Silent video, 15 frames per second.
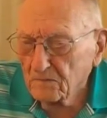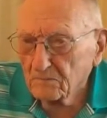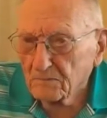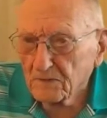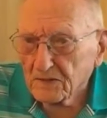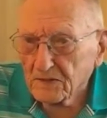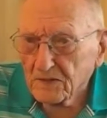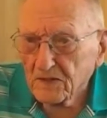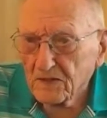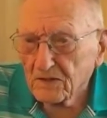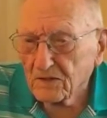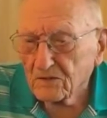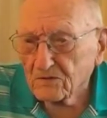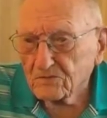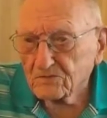but he had
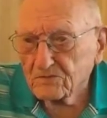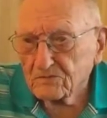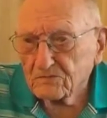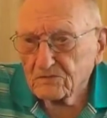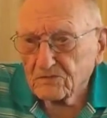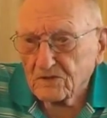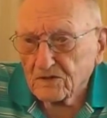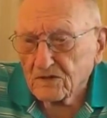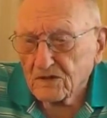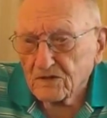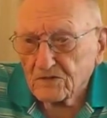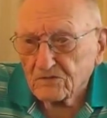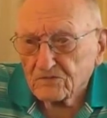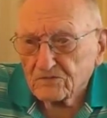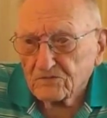a thing on
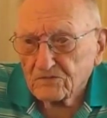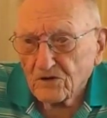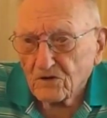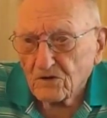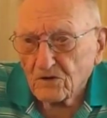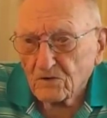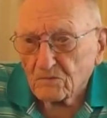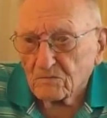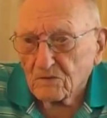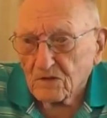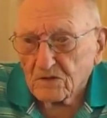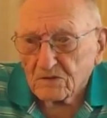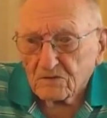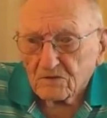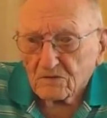his arm
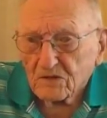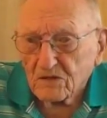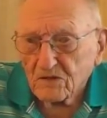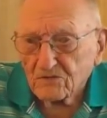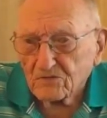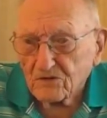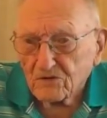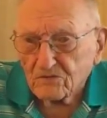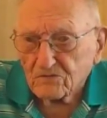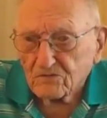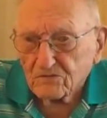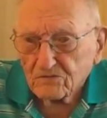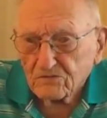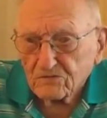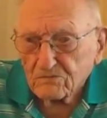like a
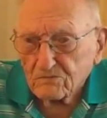SS